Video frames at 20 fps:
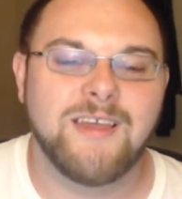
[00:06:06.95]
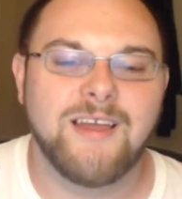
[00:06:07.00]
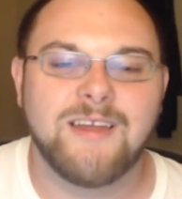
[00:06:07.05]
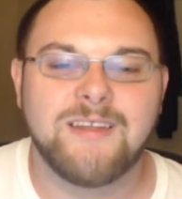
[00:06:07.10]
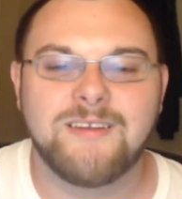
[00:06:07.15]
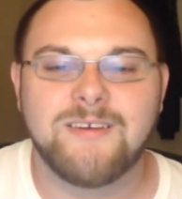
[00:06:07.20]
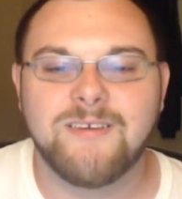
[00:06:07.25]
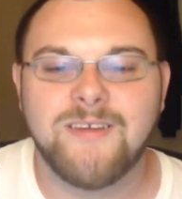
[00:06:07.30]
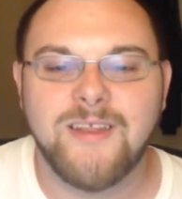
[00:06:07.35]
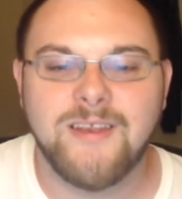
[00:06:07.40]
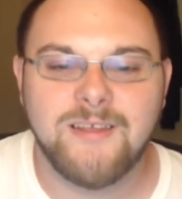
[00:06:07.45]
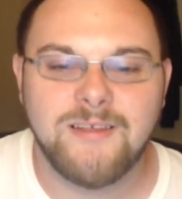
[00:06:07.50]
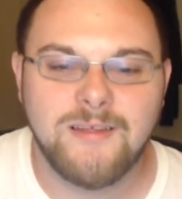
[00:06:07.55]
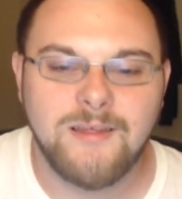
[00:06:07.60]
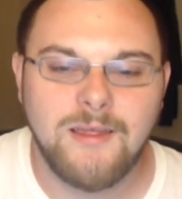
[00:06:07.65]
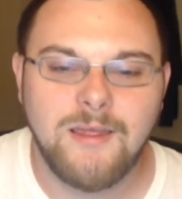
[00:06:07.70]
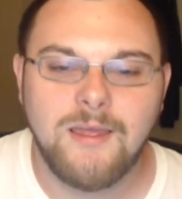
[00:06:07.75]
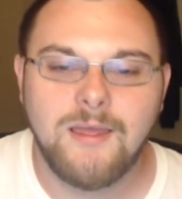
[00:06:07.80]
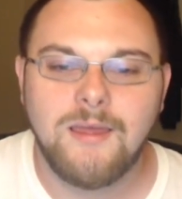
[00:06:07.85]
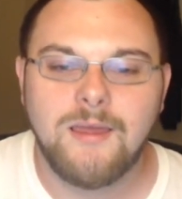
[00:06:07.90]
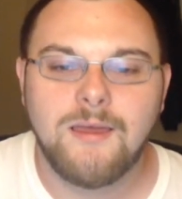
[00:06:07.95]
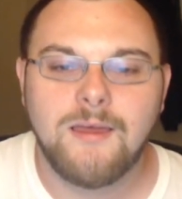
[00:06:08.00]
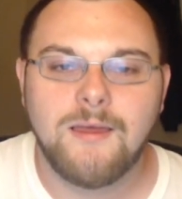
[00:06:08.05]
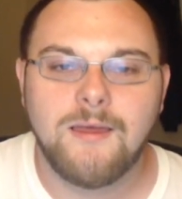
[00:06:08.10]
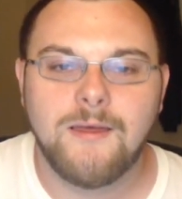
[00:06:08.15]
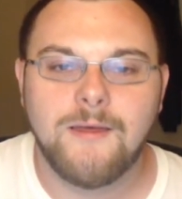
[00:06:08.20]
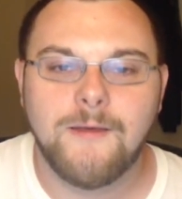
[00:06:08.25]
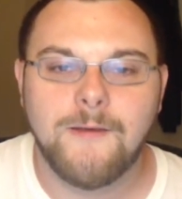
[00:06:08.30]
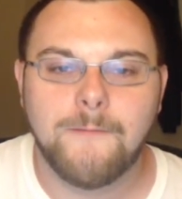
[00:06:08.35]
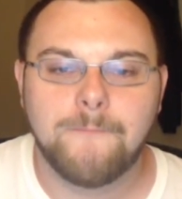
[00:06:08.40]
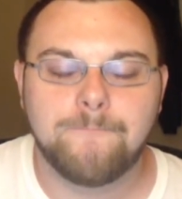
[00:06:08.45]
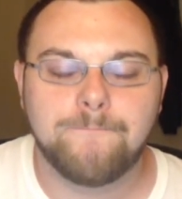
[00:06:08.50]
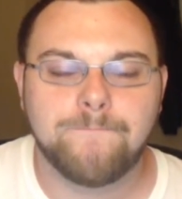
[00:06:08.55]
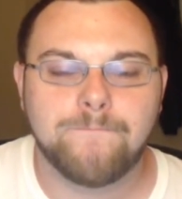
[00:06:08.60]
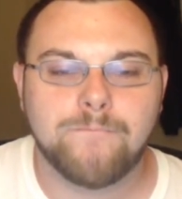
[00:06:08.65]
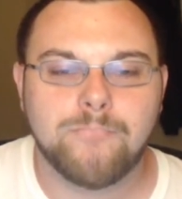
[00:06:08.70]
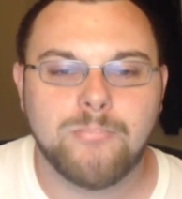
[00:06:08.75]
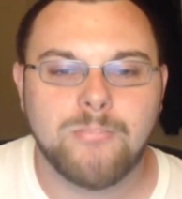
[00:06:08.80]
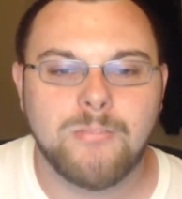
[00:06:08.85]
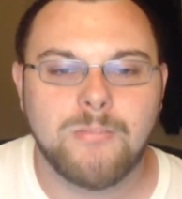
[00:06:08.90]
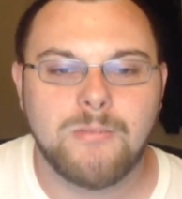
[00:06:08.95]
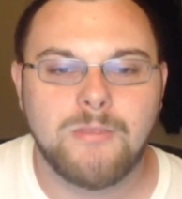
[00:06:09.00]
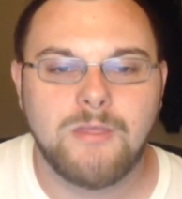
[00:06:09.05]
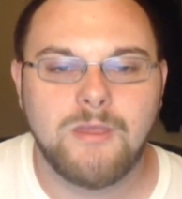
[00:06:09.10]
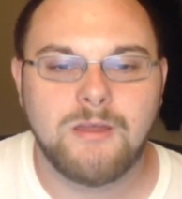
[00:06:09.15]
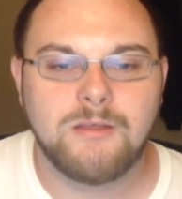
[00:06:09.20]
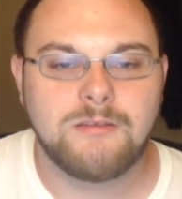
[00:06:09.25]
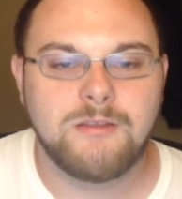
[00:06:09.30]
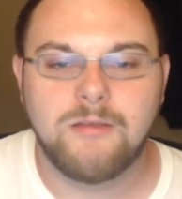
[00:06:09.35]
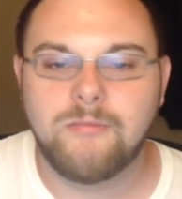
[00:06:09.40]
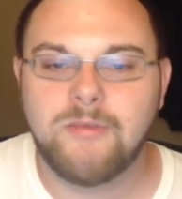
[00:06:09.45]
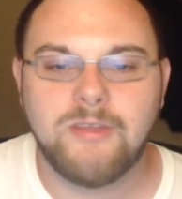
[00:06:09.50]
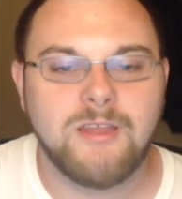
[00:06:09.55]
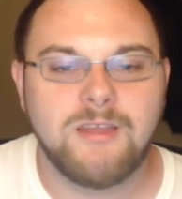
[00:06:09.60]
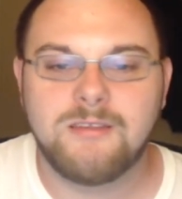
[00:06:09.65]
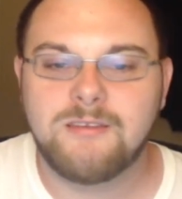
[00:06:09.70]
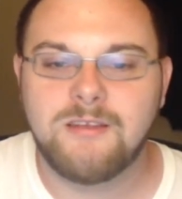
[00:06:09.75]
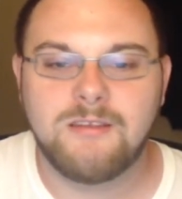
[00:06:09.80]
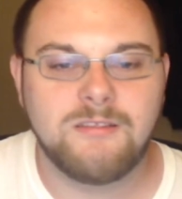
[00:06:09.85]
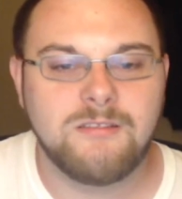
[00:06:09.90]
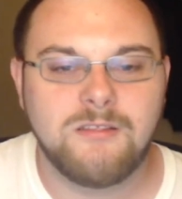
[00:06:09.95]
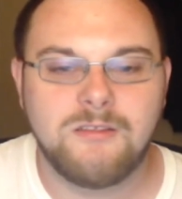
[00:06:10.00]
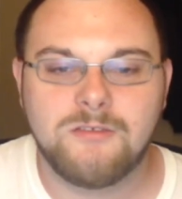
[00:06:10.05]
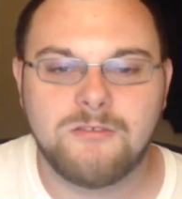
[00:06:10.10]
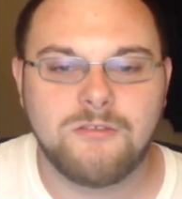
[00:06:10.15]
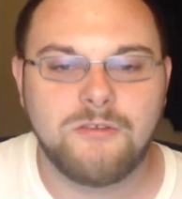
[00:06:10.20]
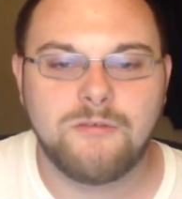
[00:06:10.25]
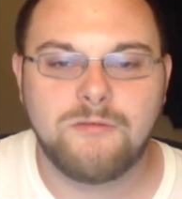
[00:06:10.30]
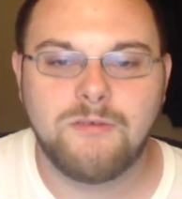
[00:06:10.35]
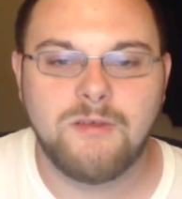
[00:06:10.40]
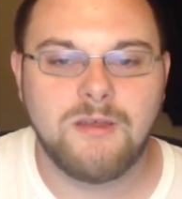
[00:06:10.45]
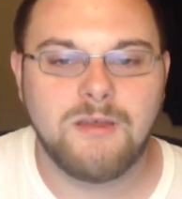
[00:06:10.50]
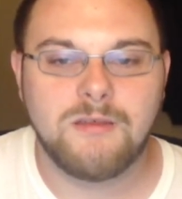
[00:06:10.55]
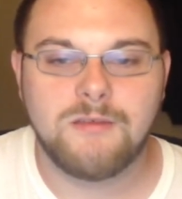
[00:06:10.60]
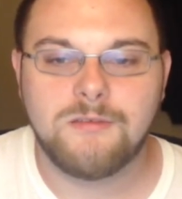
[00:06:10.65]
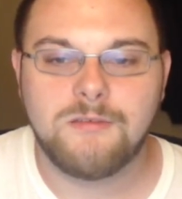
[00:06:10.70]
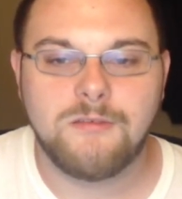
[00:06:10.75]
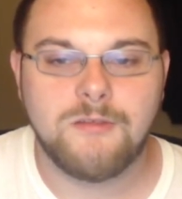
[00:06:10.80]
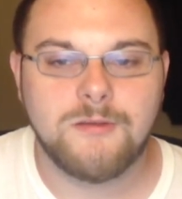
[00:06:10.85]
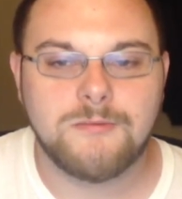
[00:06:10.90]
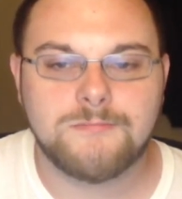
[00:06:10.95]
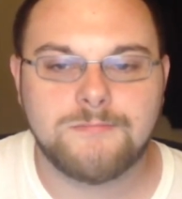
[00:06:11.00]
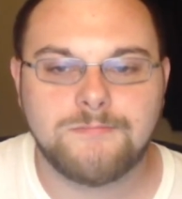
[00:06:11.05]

I don't get it. Yeah, Demon King doesn't look too fazed.